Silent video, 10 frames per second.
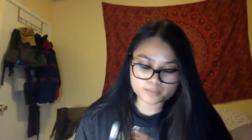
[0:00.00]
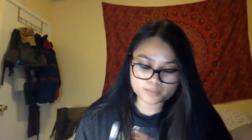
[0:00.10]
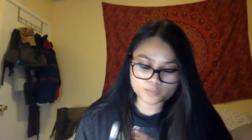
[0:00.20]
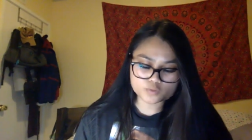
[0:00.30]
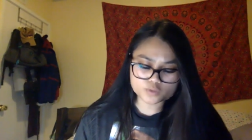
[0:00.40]

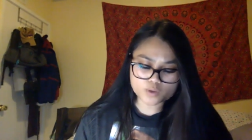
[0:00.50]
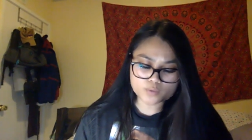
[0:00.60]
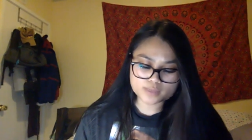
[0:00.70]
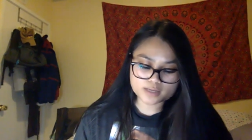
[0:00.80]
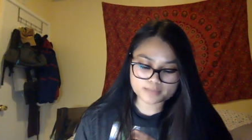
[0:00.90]
which was
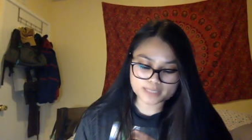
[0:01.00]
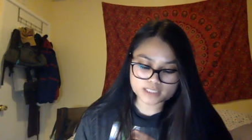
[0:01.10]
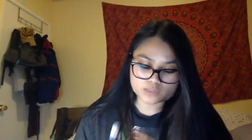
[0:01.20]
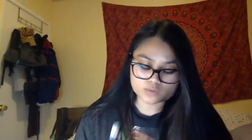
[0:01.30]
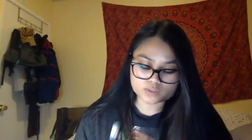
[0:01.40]
only a
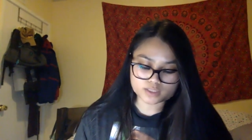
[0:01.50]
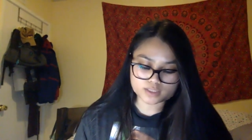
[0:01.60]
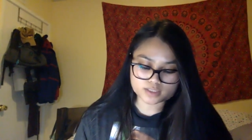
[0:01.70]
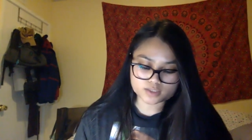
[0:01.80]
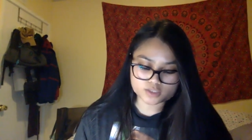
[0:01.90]
placeholder
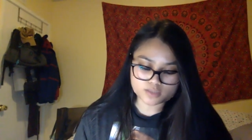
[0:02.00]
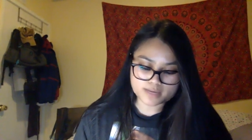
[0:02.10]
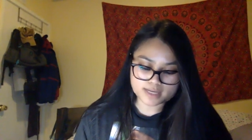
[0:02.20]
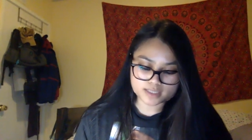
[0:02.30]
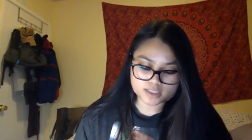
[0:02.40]
until she
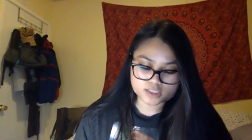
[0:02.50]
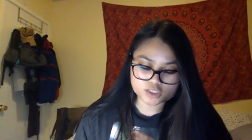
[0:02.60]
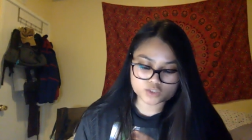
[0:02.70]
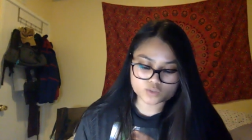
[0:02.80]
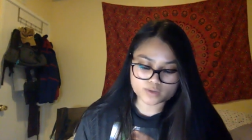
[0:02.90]
managed to
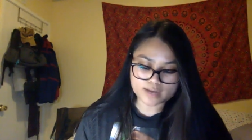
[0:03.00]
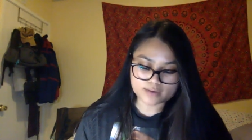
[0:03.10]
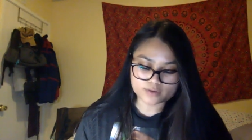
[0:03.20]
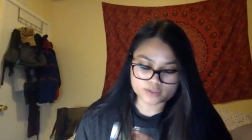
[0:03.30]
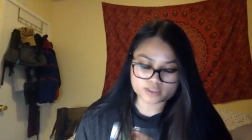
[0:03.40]
sort
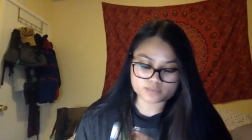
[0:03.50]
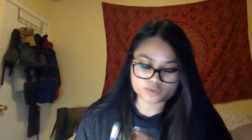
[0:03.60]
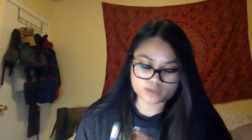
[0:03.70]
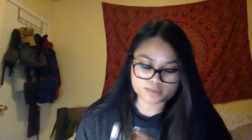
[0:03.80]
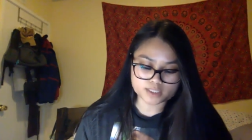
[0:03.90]
out her
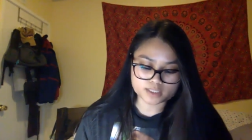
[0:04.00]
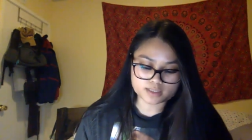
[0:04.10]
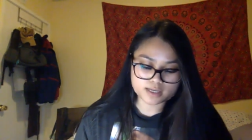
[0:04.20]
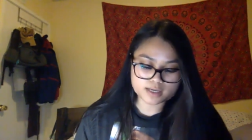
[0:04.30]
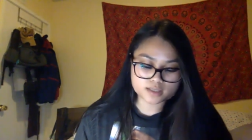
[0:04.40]
subscription
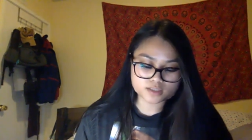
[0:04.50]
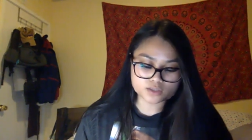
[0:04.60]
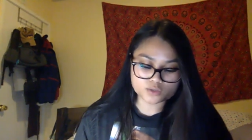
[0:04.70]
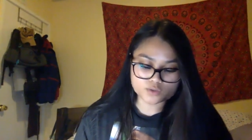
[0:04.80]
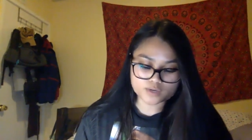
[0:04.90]
to
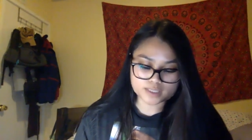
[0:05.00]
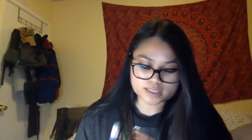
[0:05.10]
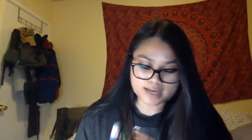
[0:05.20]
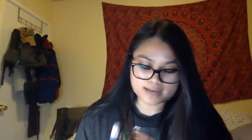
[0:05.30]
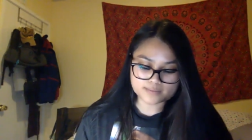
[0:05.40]
the New York
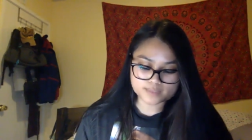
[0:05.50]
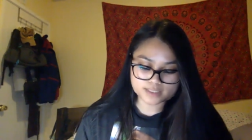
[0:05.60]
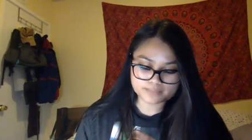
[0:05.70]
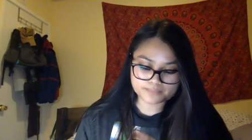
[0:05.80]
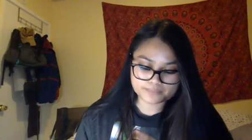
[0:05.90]

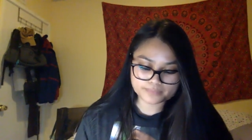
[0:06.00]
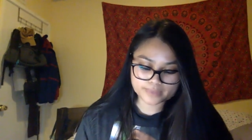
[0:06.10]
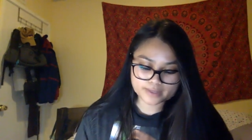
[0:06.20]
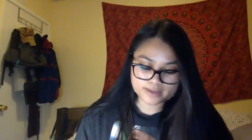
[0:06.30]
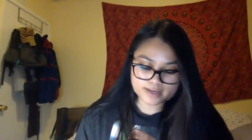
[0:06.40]
Times.
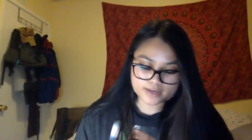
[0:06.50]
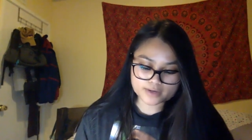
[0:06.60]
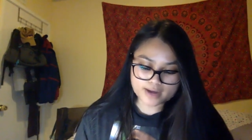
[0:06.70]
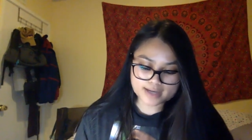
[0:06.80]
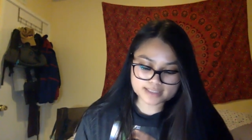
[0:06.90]
And
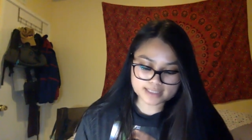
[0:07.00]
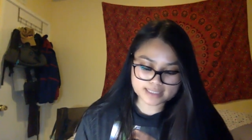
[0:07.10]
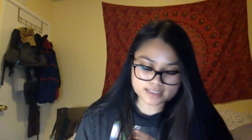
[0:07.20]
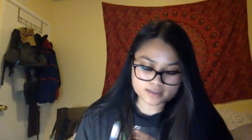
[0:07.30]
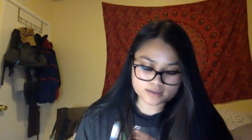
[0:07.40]
her eyes
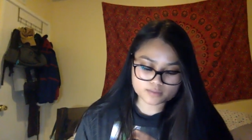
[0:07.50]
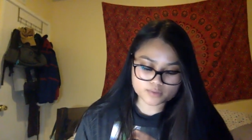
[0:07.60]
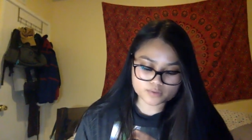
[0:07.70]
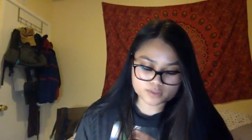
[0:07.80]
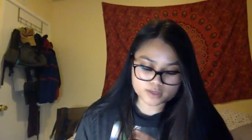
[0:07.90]
landed on the
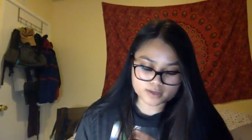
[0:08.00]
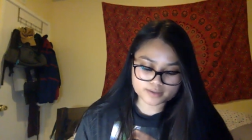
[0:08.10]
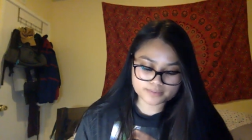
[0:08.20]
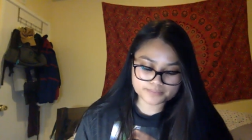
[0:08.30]
postcard,